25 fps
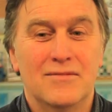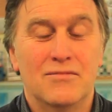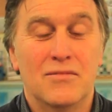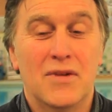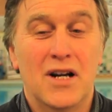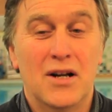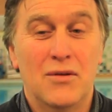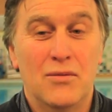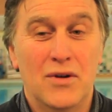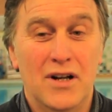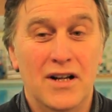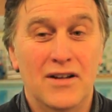
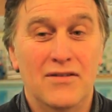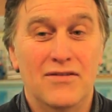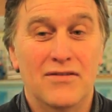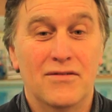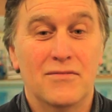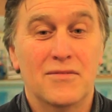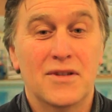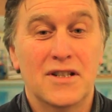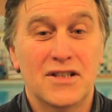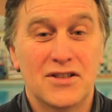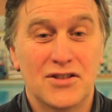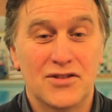My wife
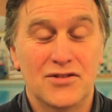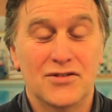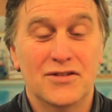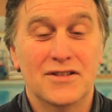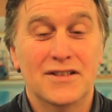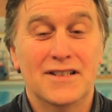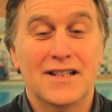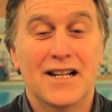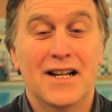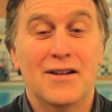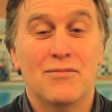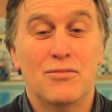and my
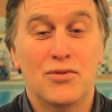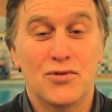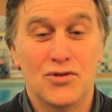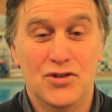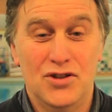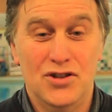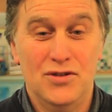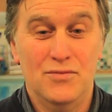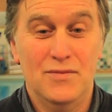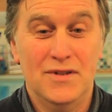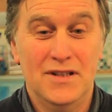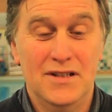son
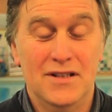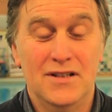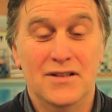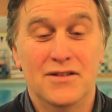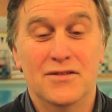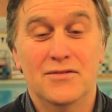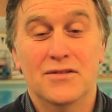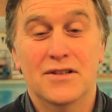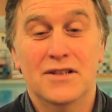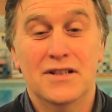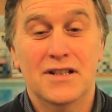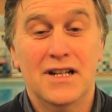pushed me to
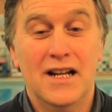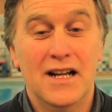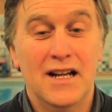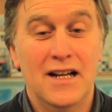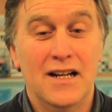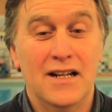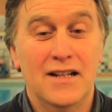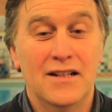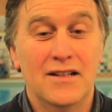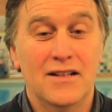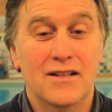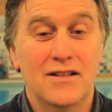do it
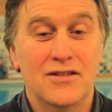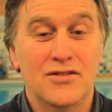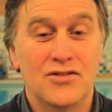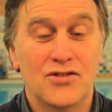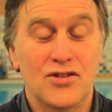and